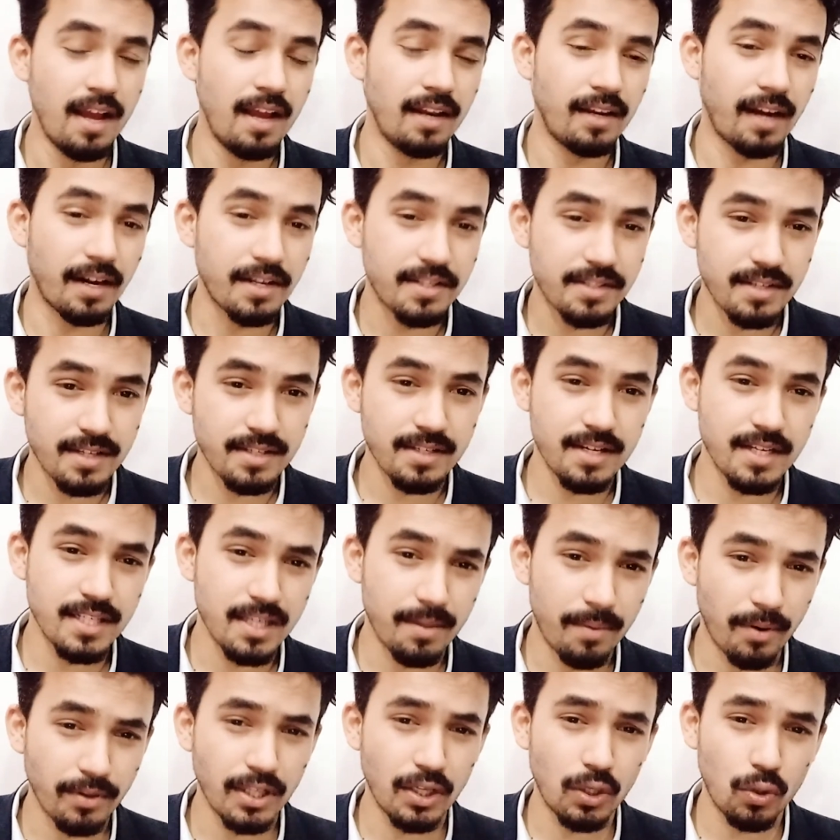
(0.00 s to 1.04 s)
Let's discuss
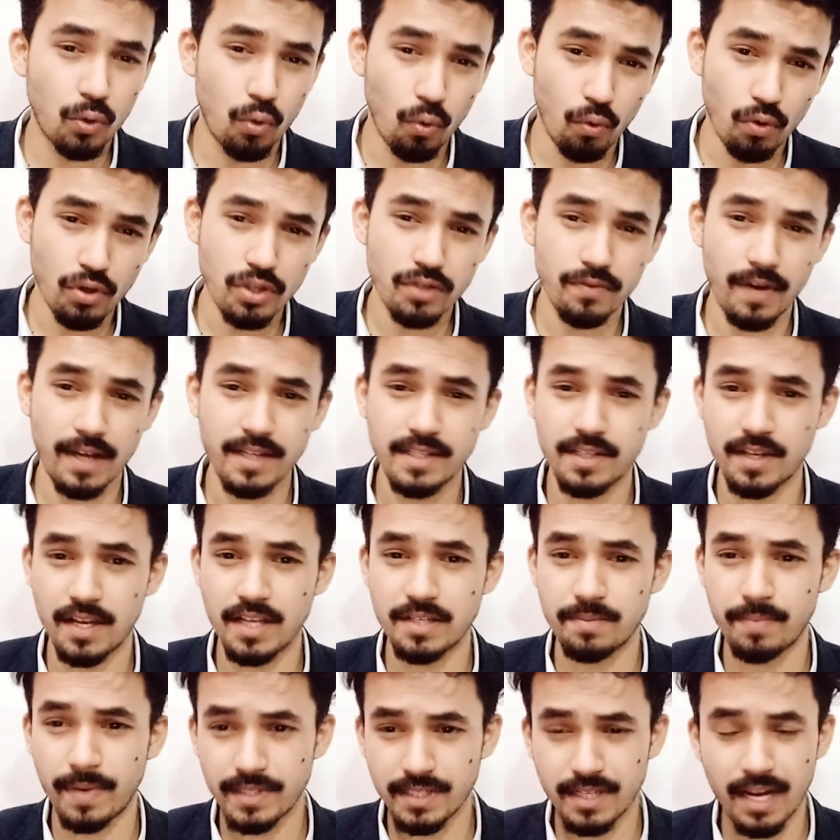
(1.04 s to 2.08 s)
about the course-wise
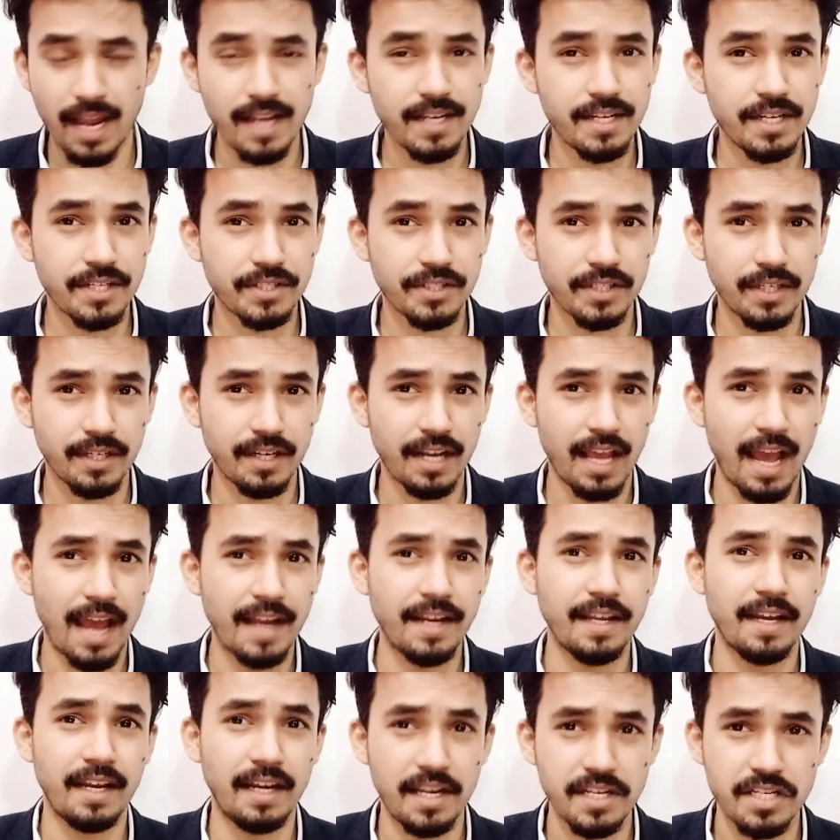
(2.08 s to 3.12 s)
specialization and
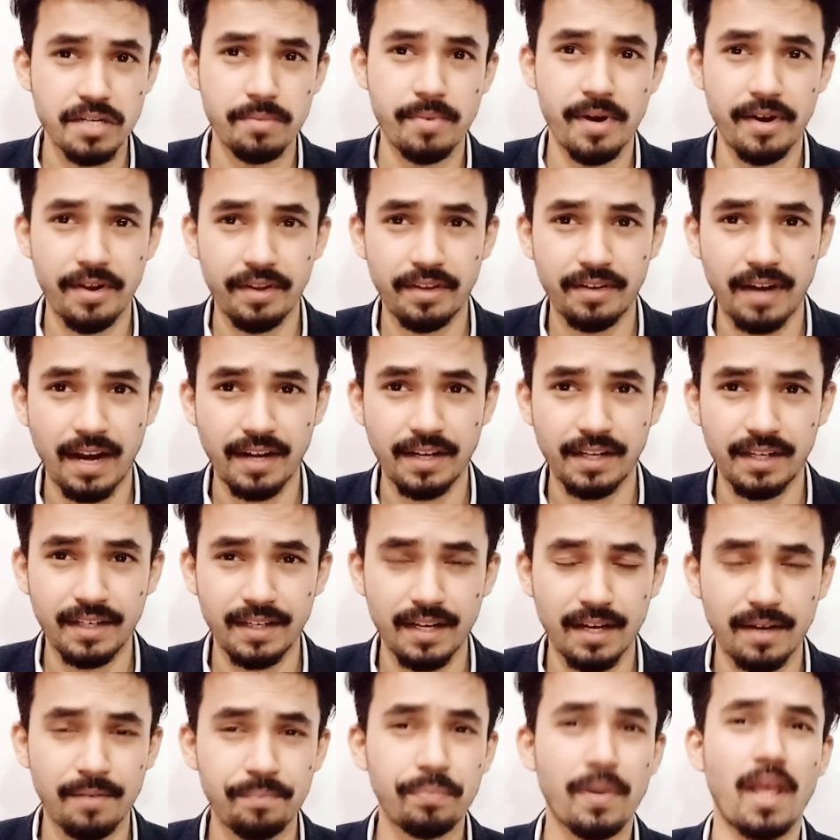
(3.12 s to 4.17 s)
eligibility
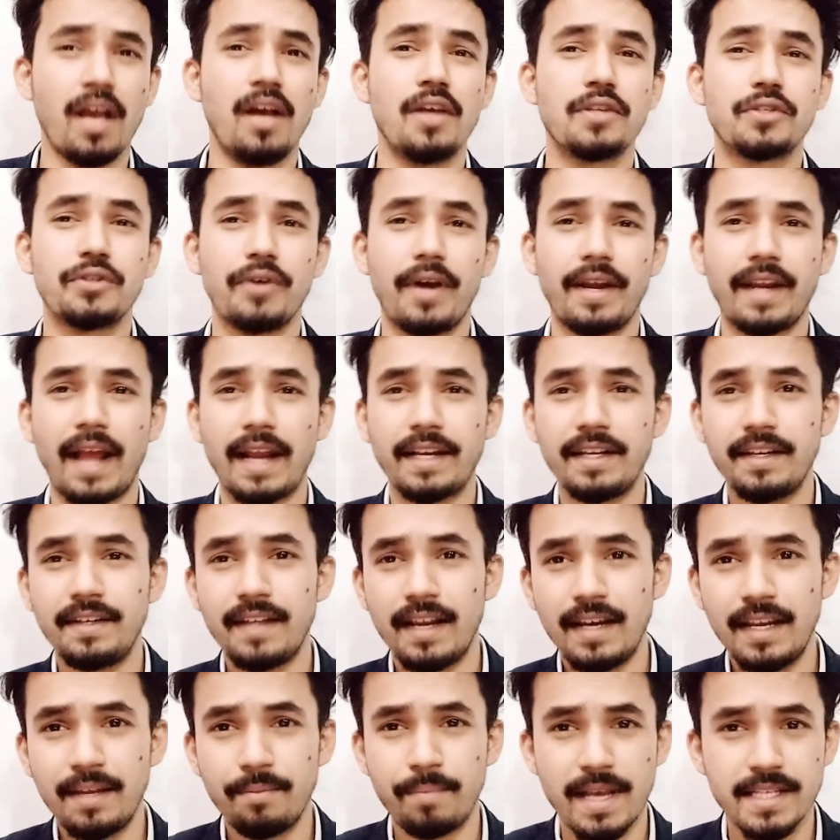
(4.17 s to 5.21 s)
criteria. So NIT
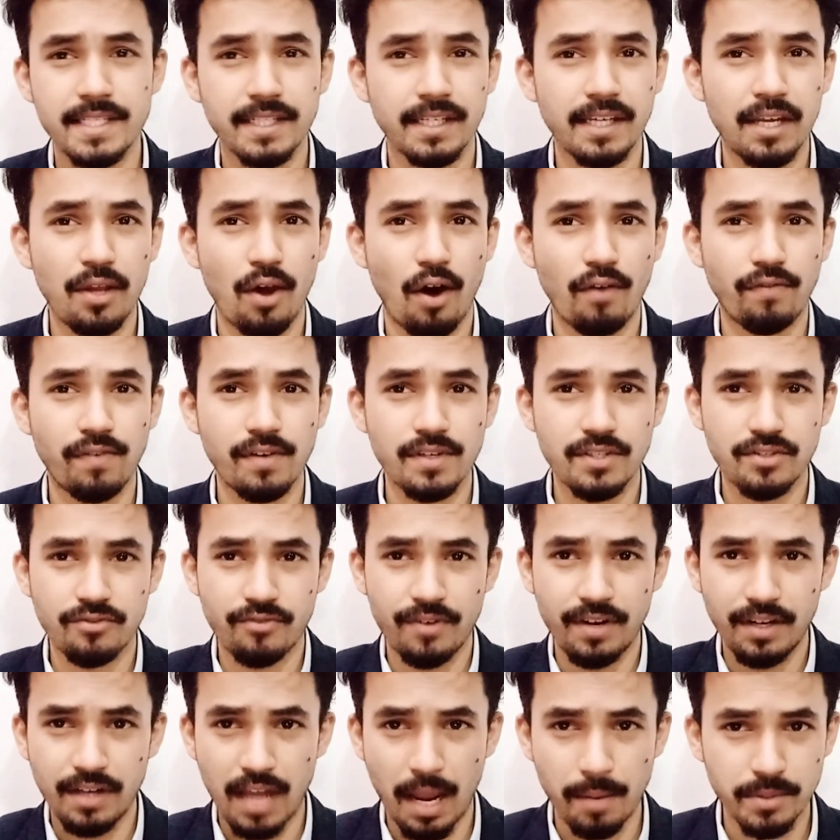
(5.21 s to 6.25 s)
Delhi basically offers
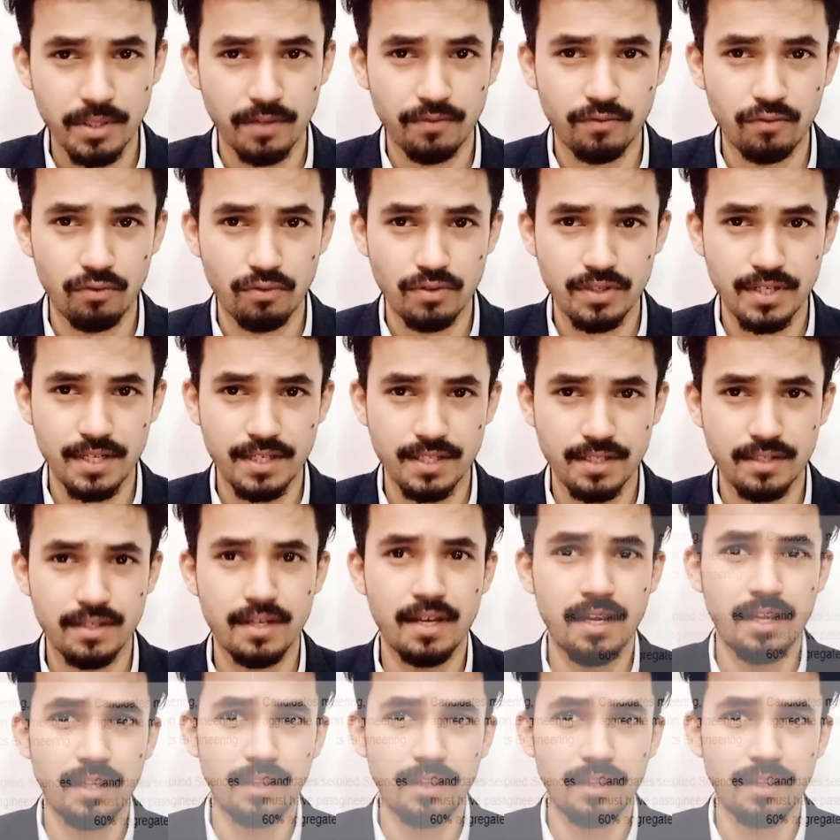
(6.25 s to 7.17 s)
three types of courses.